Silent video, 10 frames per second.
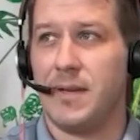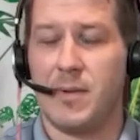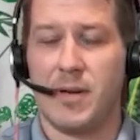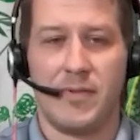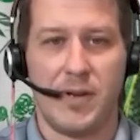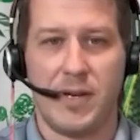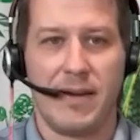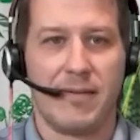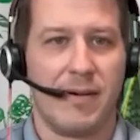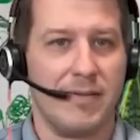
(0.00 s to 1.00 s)
A little bit of a unique
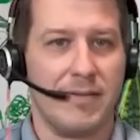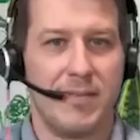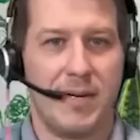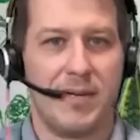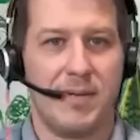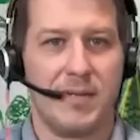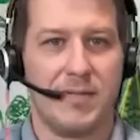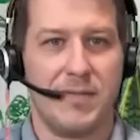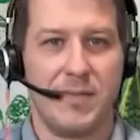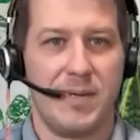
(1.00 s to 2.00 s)
background compared to
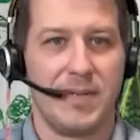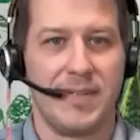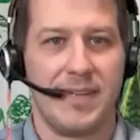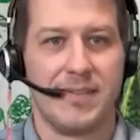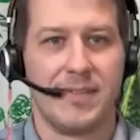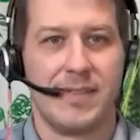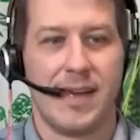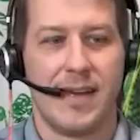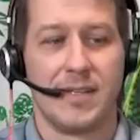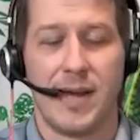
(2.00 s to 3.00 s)
most VP of sales.
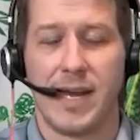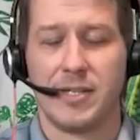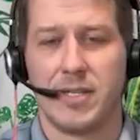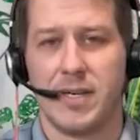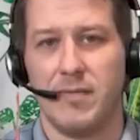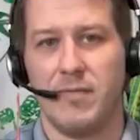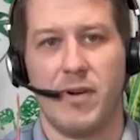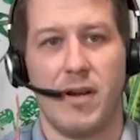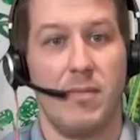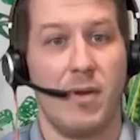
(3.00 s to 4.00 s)
So I actually come
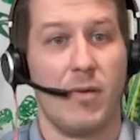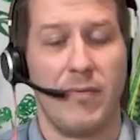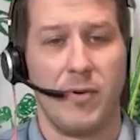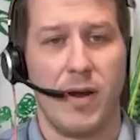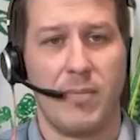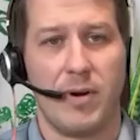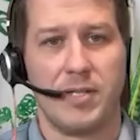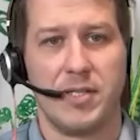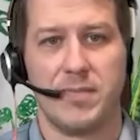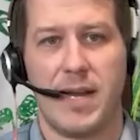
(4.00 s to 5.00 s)
from a revenue
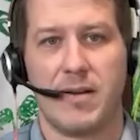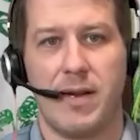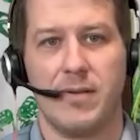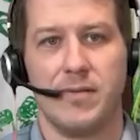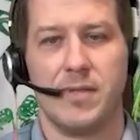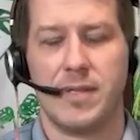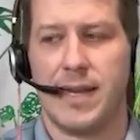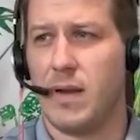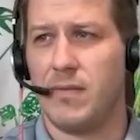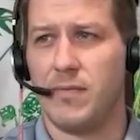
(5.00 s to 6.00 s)
operations background,
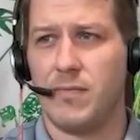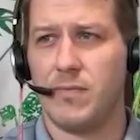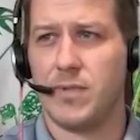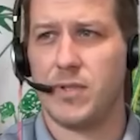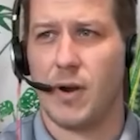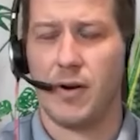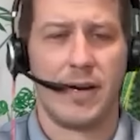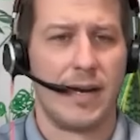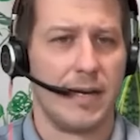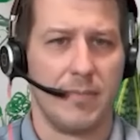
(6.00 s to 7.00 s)
have started
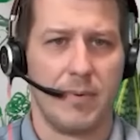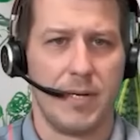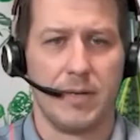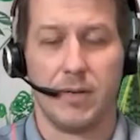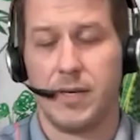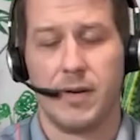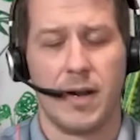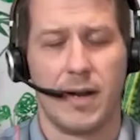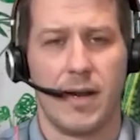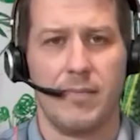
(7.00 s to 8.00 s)
at a company called
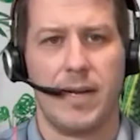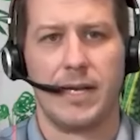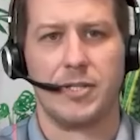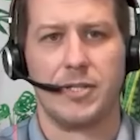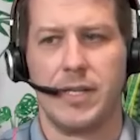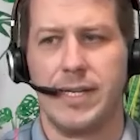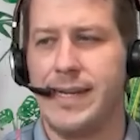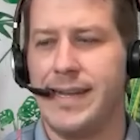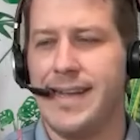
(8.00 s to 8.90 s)
Here.com that actually